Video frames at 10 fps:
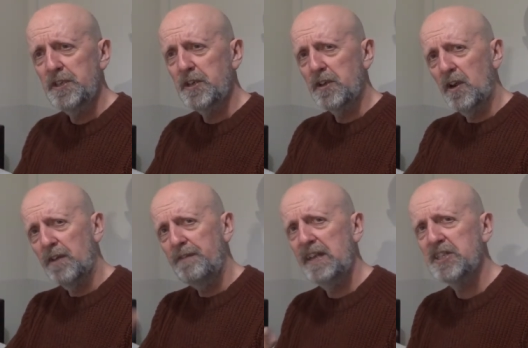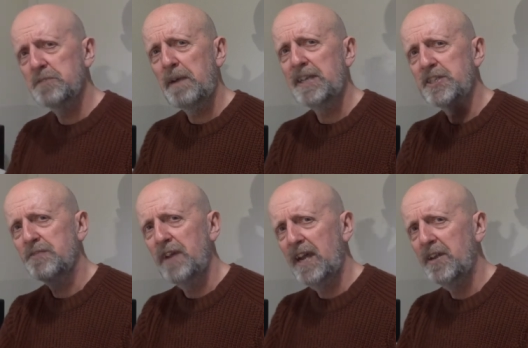you can kind of feel a space
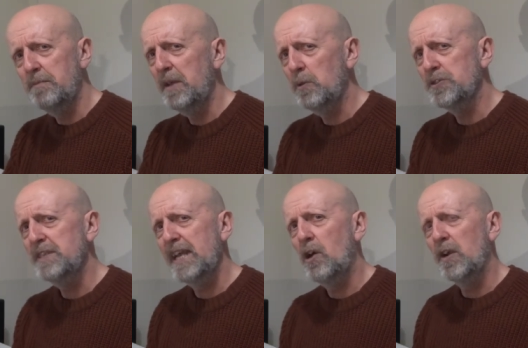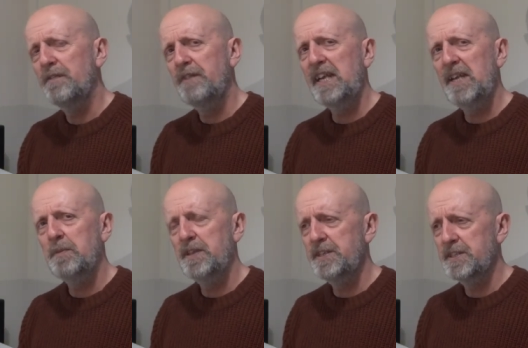around them. It wasn't that kind of feeling
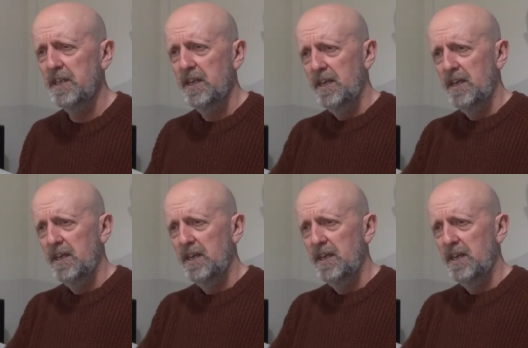with this.